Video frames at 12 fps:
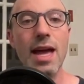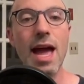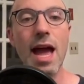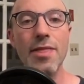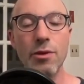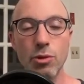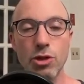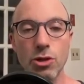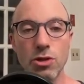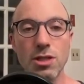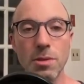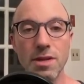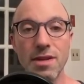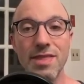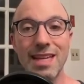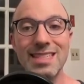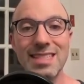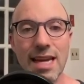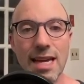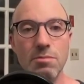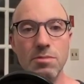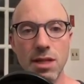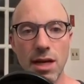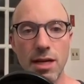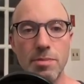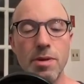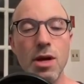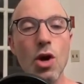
and then returns something of that same type.